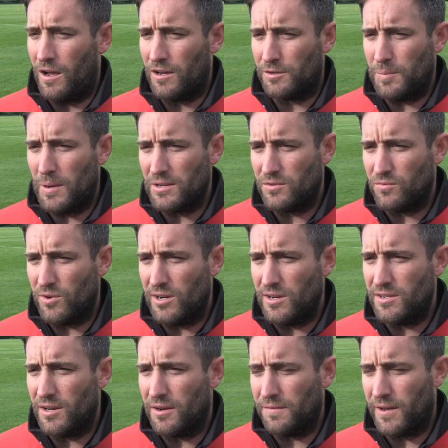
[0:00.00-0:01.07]
I expect a really
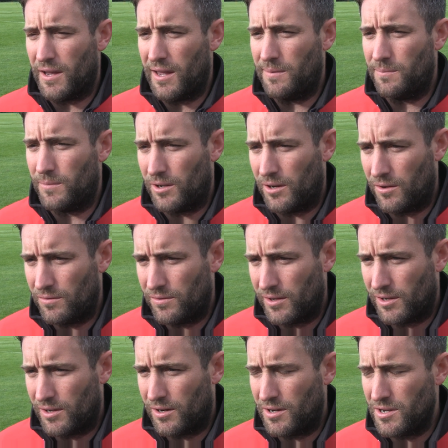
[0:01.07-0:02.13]
tough game. I don't
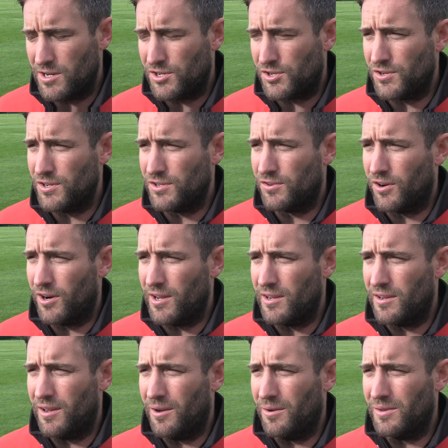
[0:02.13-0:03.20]
think our history is great
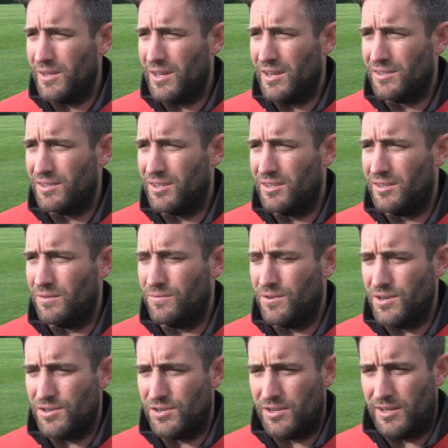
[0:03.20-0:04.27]
going there, certainly
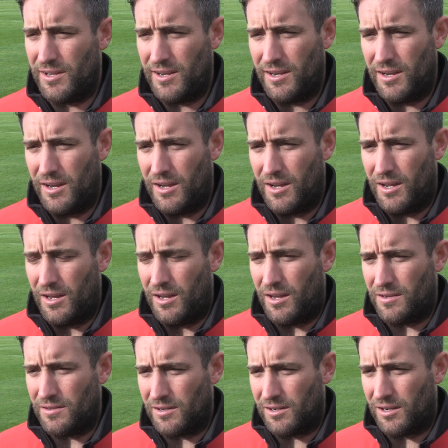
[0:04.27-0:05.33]
recently.
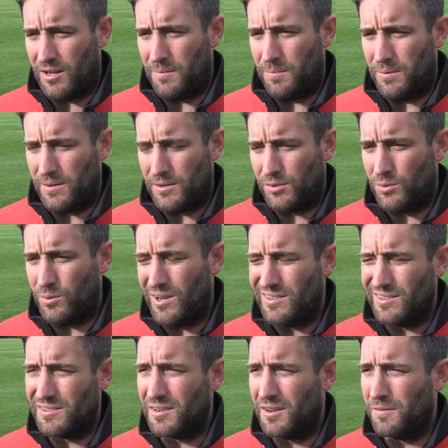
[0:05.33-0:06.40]
As a club, it's always
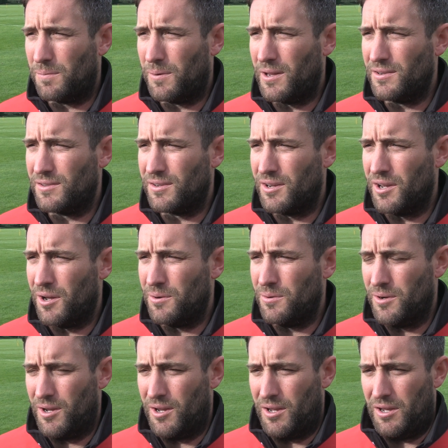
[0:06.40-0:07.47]
a tough place to go.
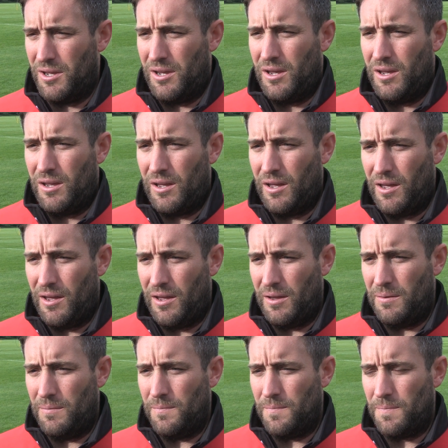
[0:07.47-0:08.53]

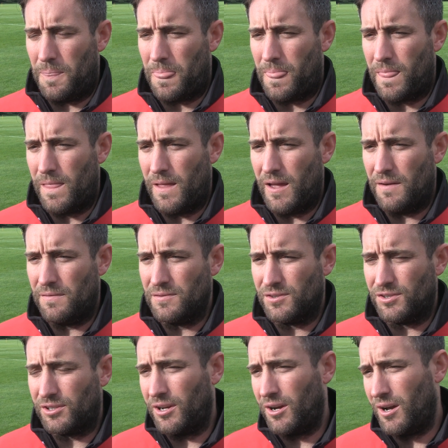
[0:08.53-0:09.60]
They haven't
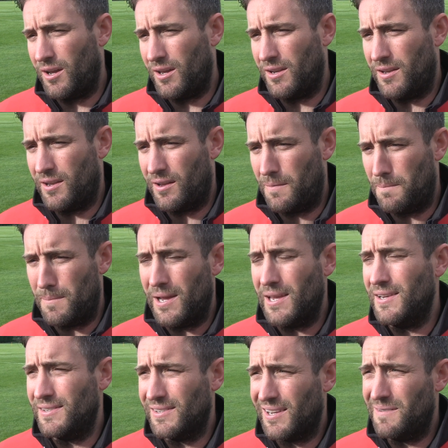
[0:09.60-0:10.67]
started
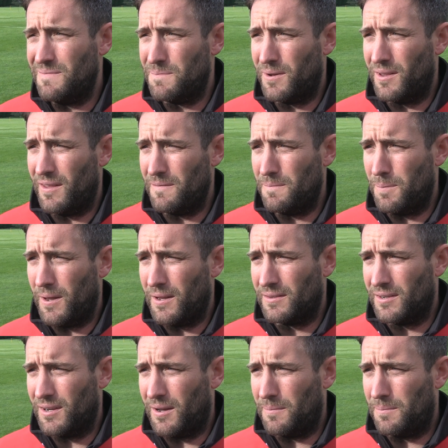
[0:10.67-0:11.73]
amazing, but they've
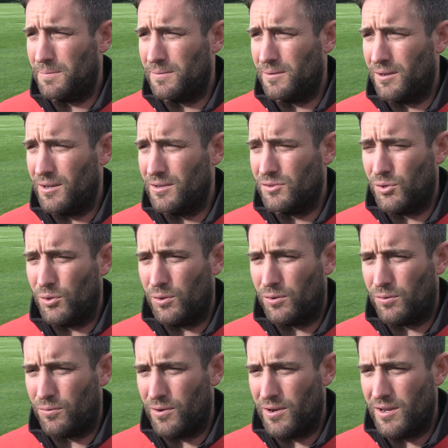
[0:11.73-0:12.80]
picked up like two or
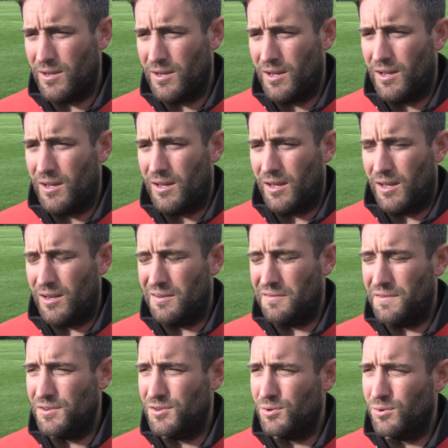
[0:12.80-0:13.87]
three
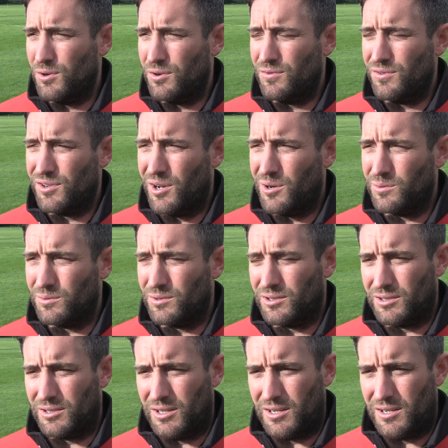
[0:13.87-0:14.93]
individual good
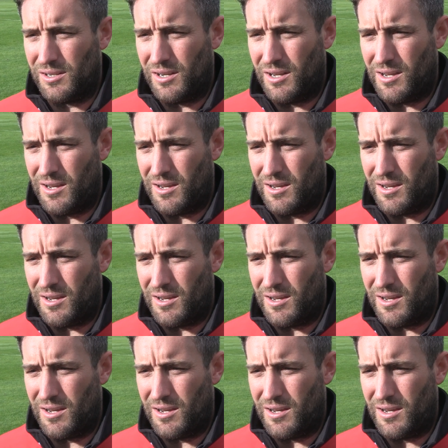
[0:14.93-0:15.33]
results. And